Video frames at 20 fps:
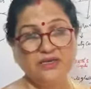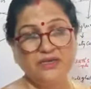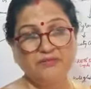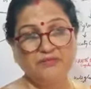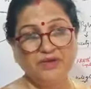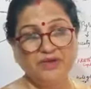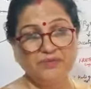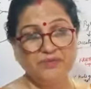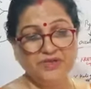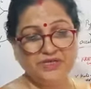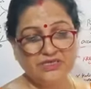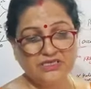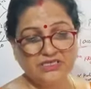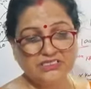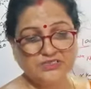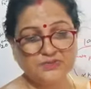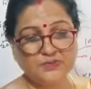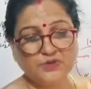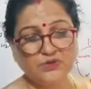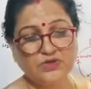maybe it
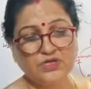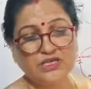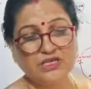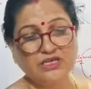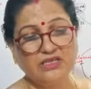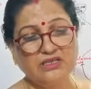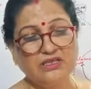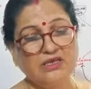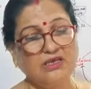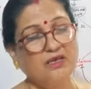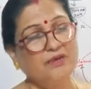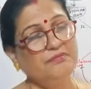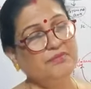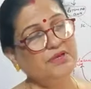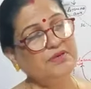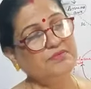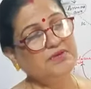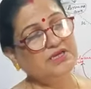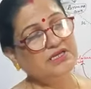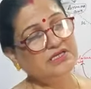is protein,
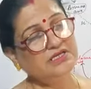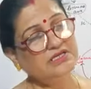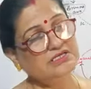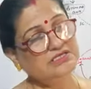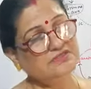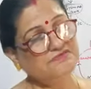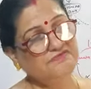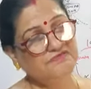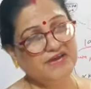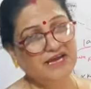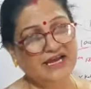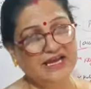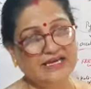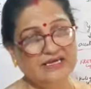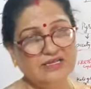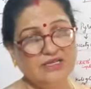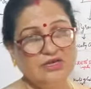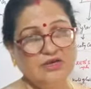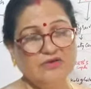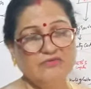maybe it is
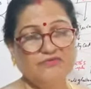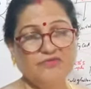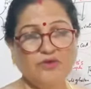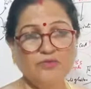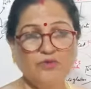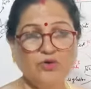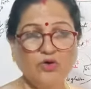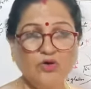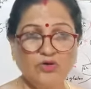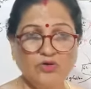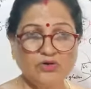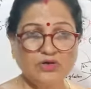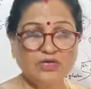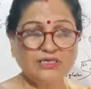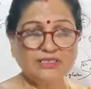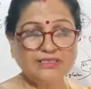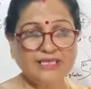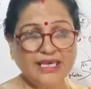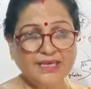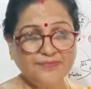fat, from all
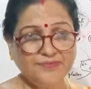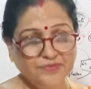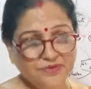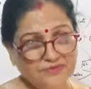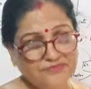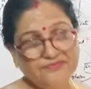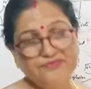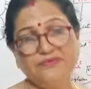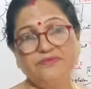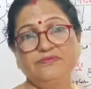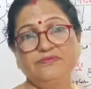type of